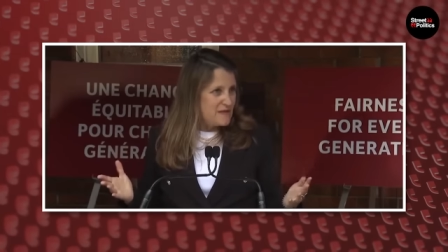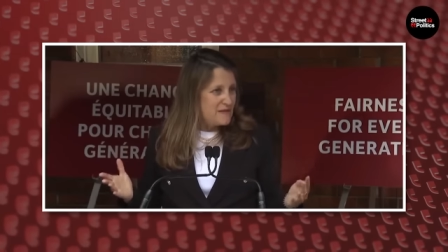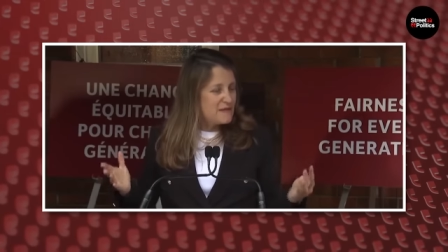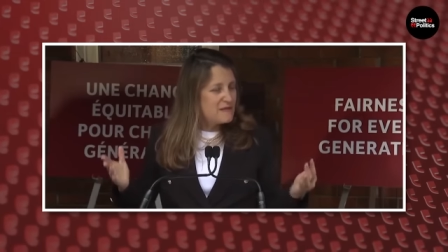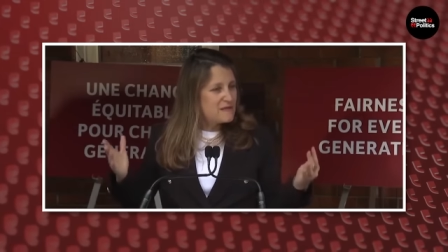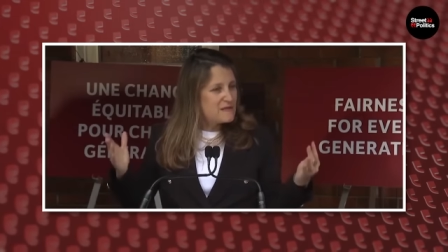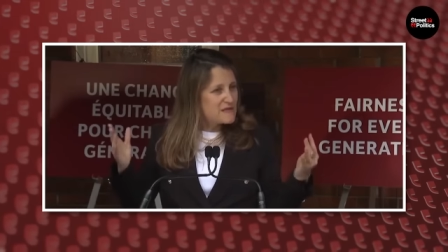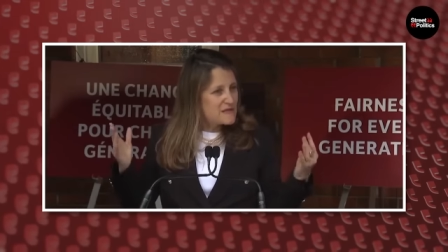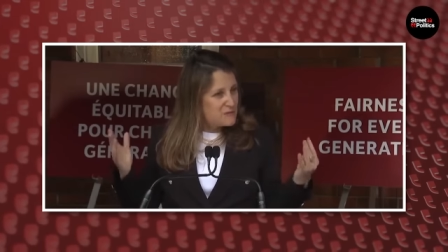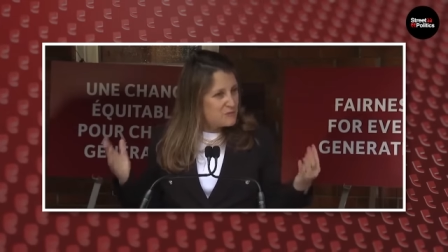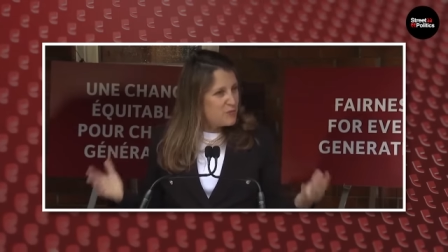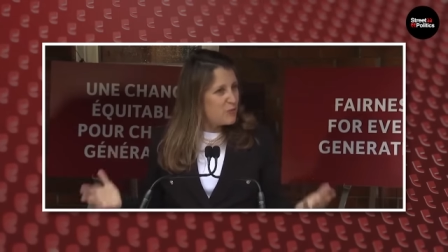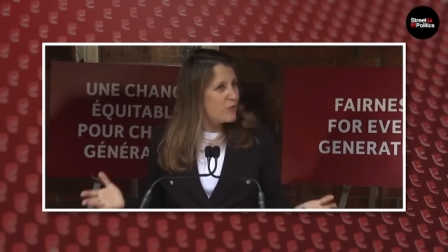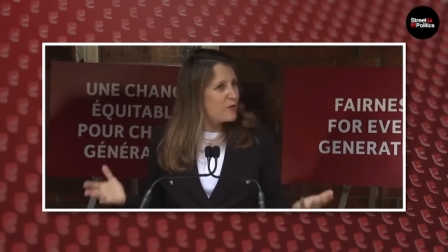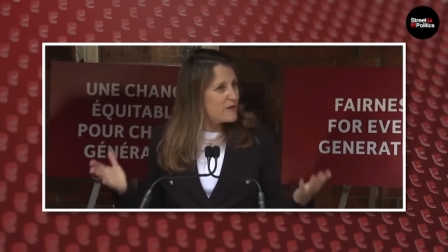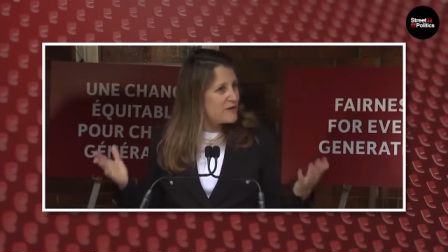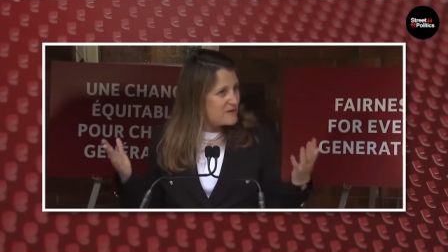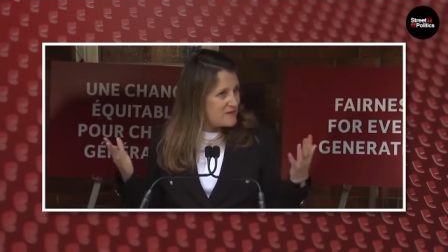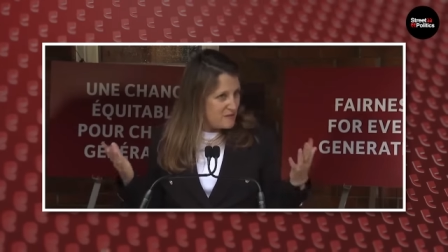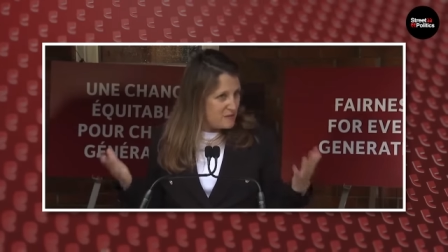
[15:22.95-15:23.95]

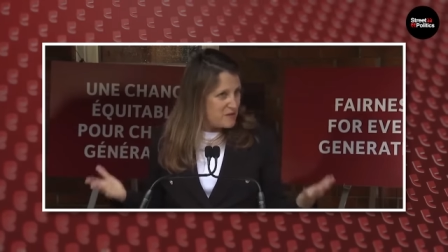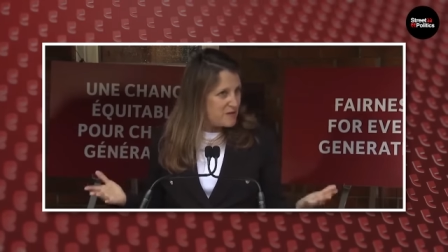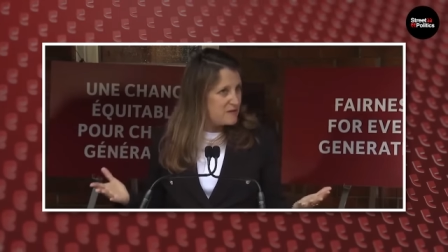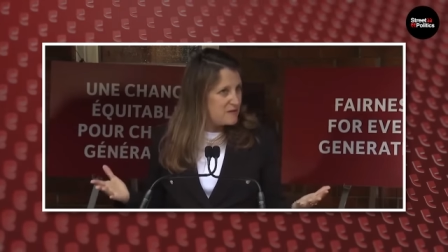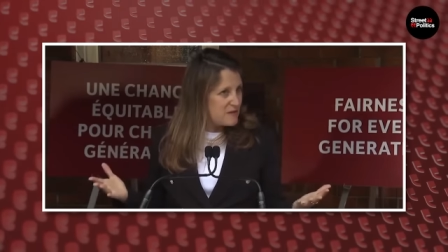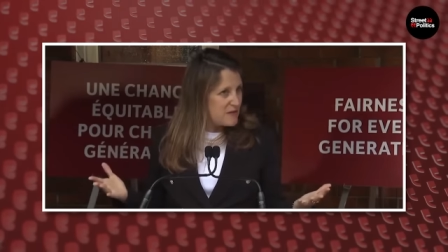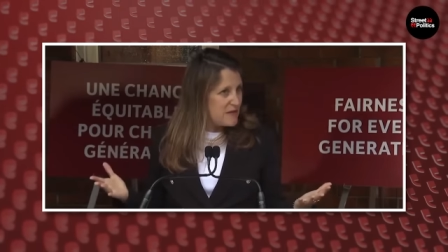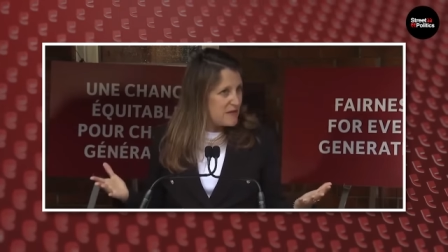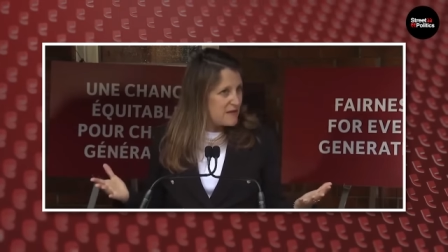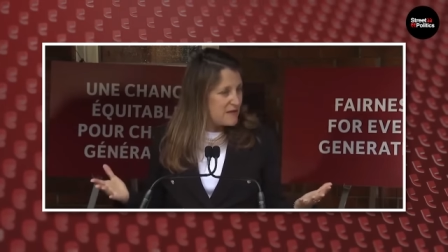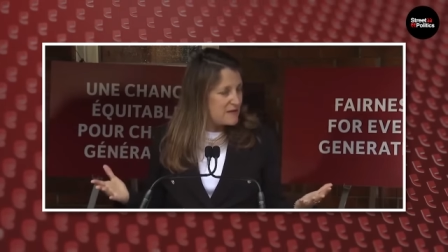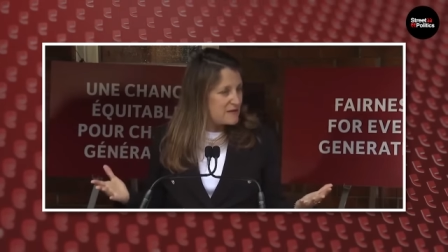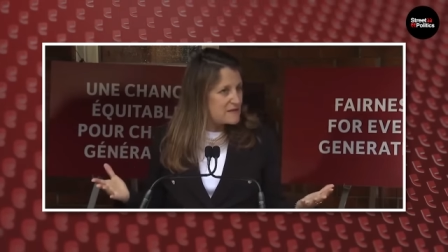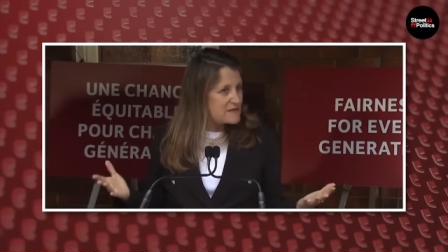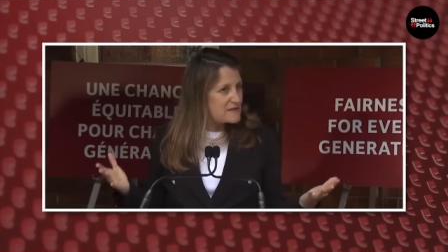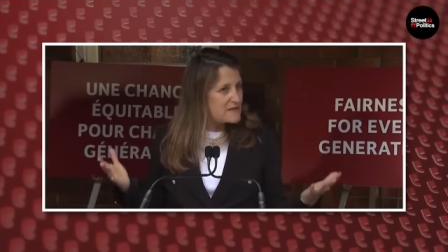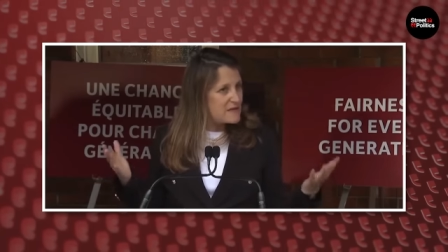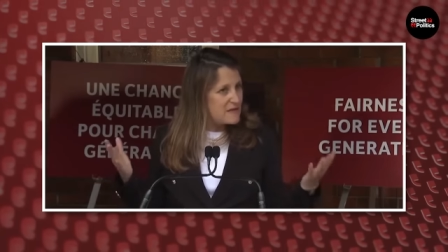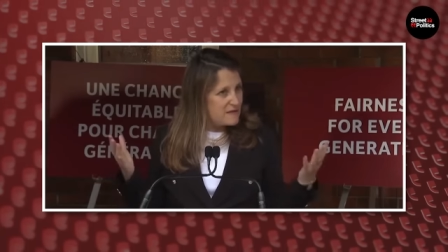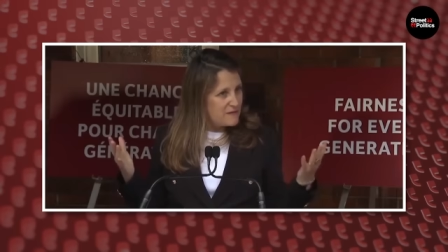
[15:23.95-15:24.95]
supporting the middle class
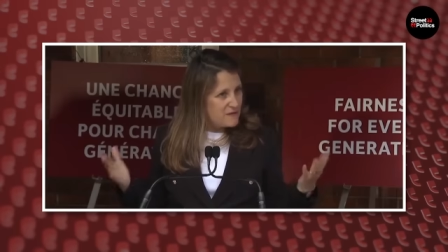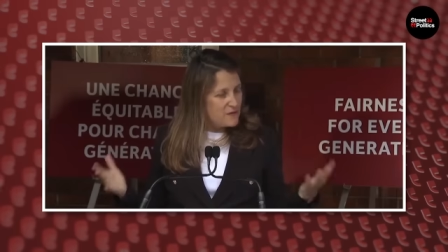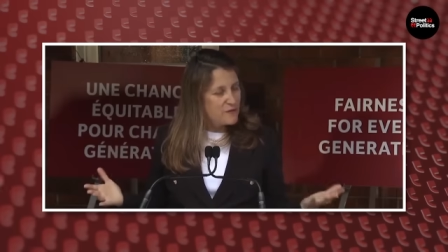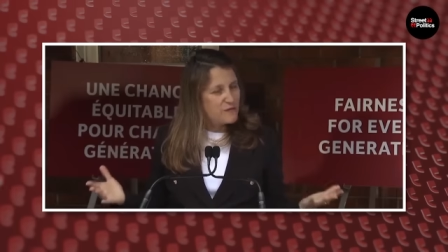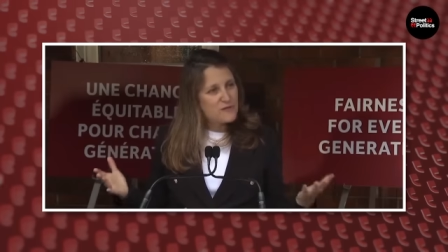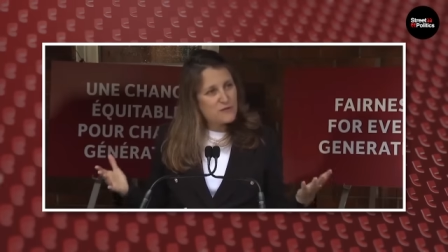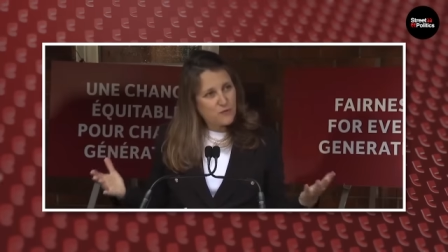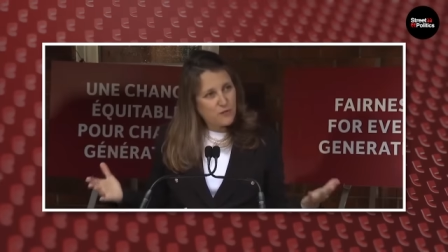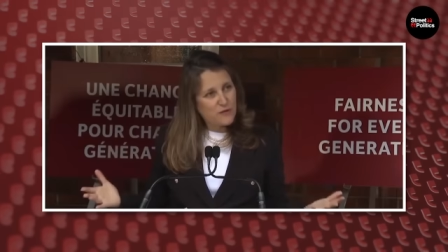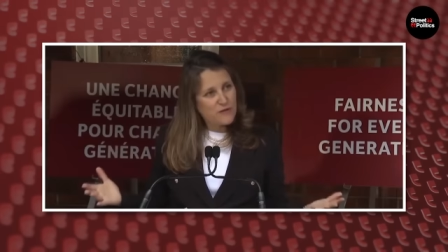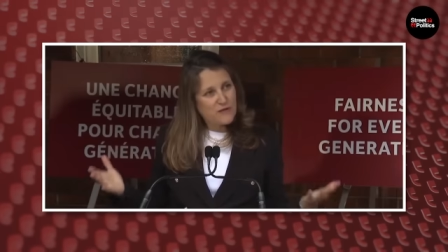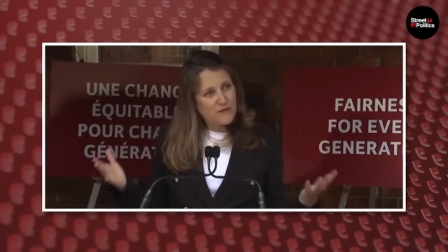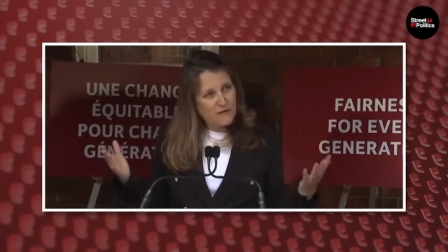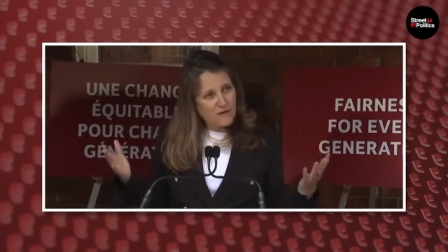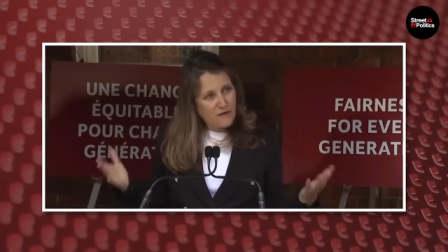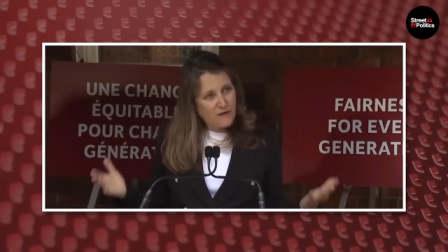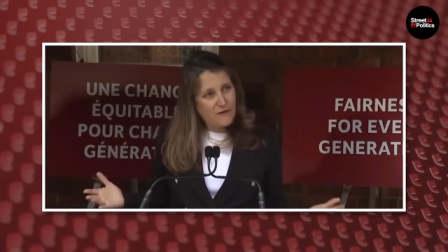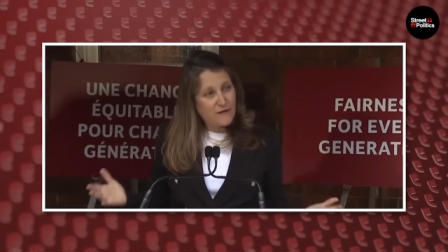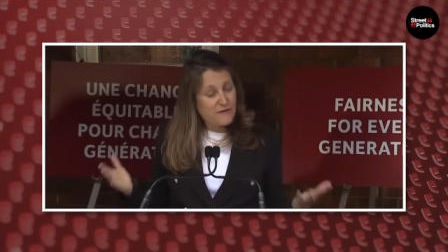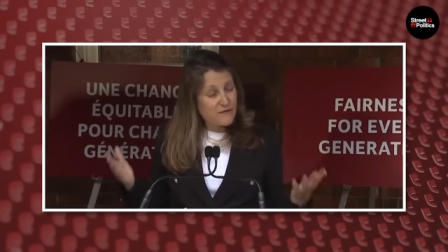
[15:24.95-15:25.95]
and those working
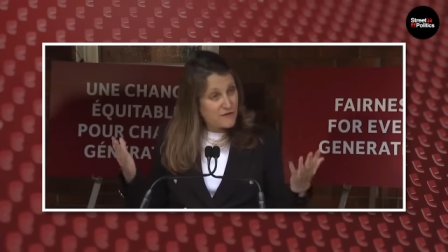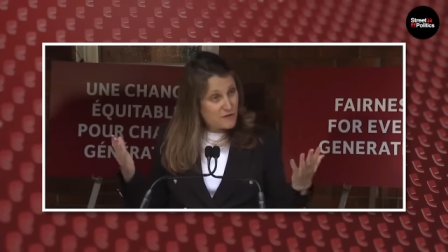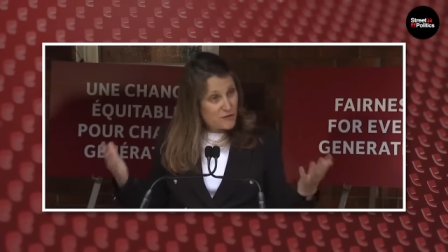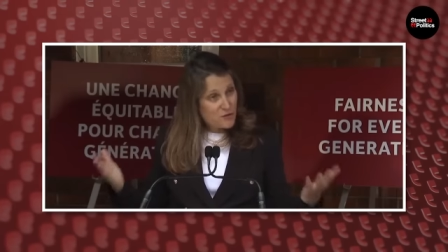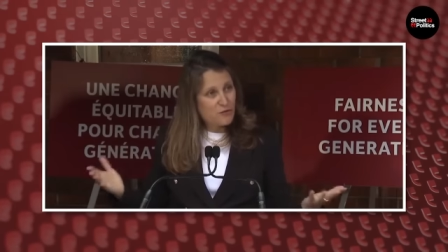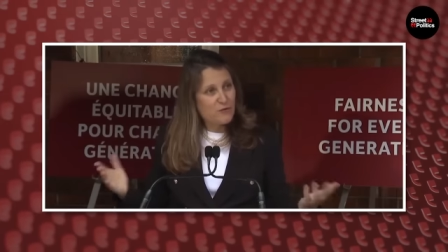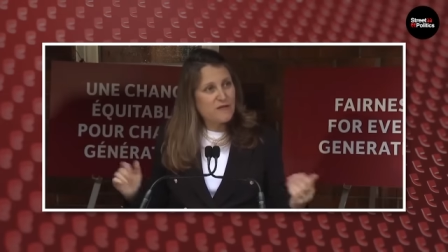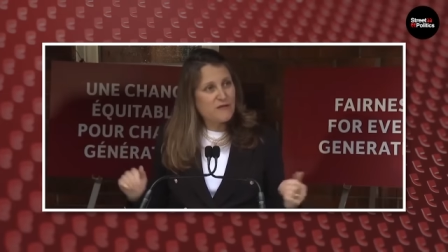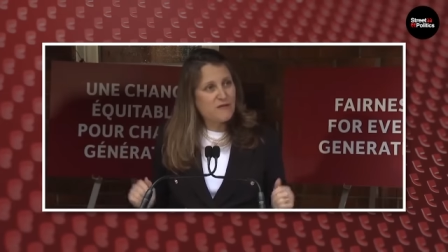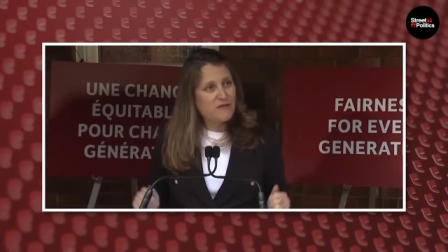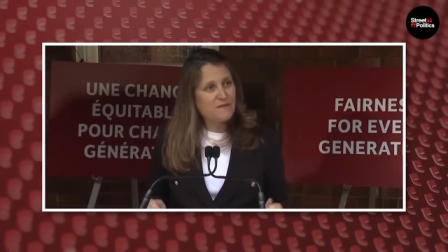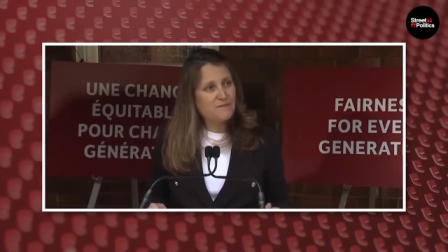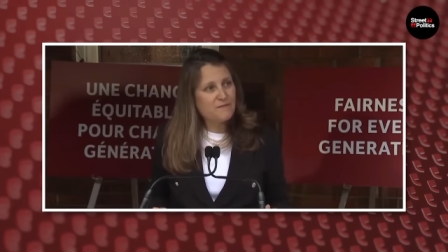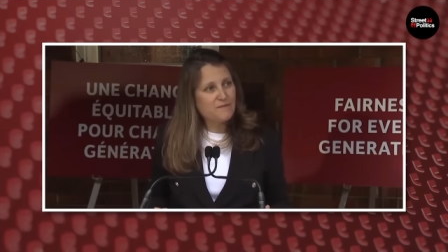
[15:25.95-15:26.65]
hard to join it.